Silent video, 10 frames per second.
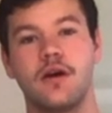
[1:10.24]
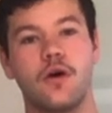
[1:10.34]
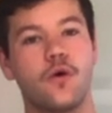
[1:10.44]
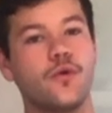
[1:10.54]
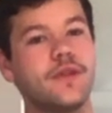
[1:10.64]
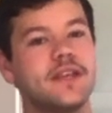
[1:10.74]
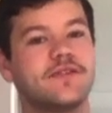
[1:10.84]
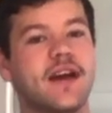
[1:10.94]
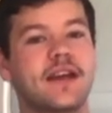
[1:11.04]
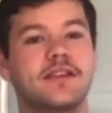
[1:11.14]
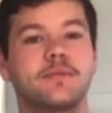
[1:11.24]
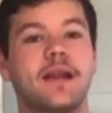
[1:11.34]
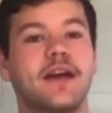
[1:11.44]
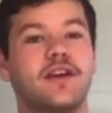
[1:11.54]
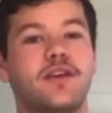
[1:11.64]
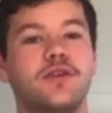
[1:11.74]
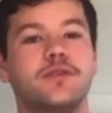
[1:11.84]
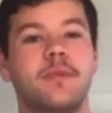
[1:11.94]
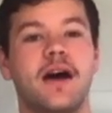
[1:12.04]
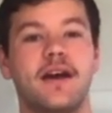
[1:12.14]
All these factors play a
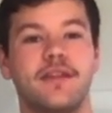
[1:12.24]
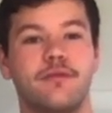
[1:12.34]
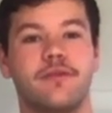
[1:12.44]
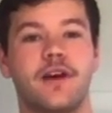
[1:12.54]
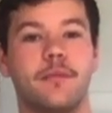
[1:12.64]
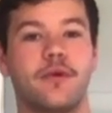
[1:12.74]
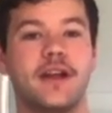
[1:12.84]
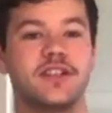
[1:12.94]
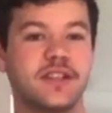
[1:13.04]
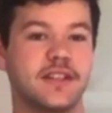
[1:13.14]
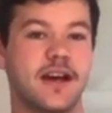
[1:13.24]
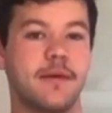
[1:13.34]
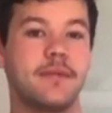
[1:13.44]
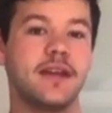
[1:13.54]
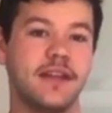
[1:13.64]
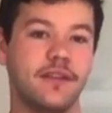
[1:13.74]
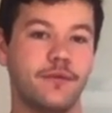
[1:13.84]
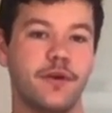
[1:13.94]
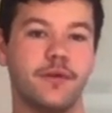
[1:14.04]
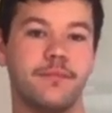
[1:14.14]
huge part in the reverberation time in the
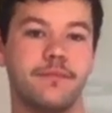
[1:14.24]
room.